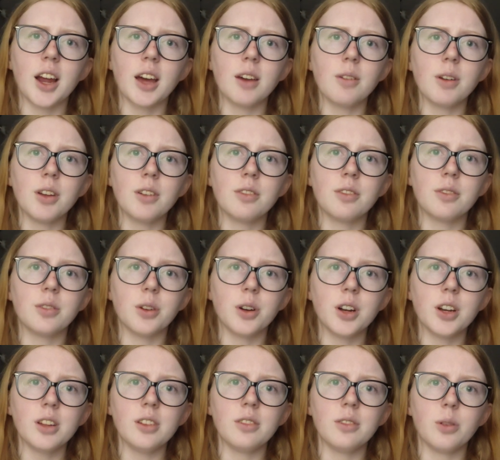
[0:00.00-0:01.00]
I read
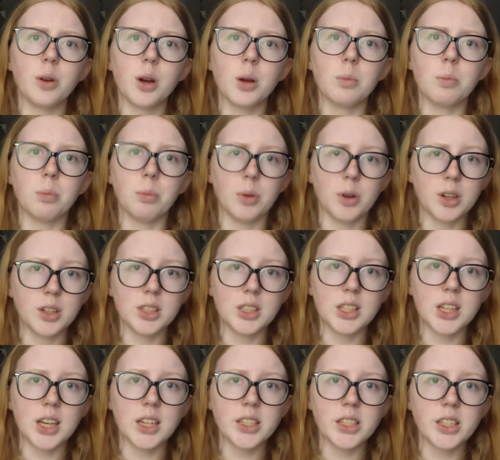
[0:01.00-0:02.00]
44
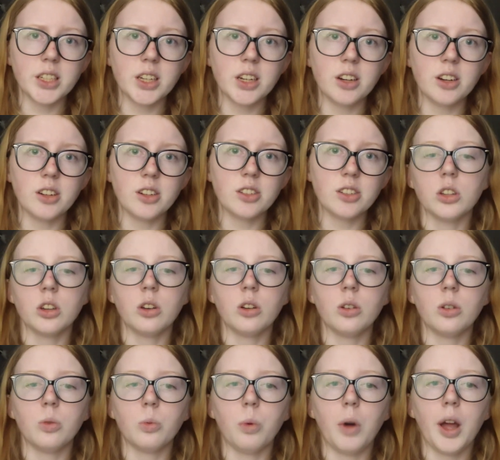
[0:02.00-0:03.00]
books last year,
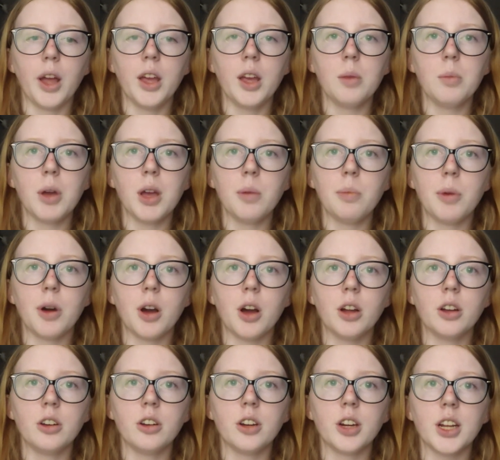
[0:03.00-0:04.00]
so why am I
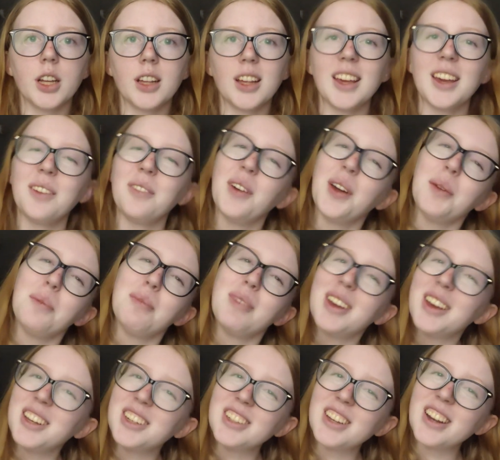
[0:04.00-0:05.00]
pondering, like, what
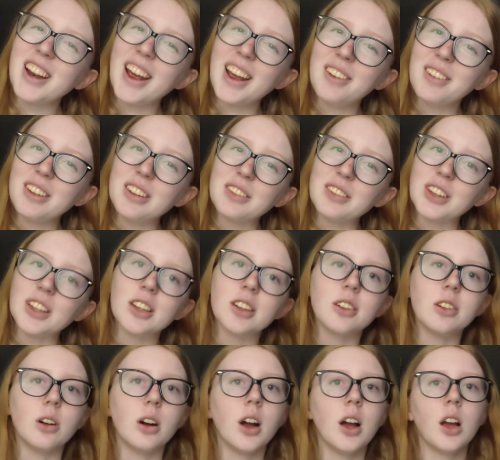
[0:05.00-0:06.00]
book should I
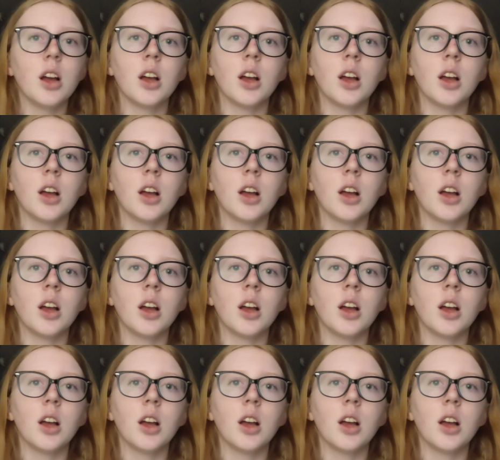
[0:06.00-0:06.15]
review?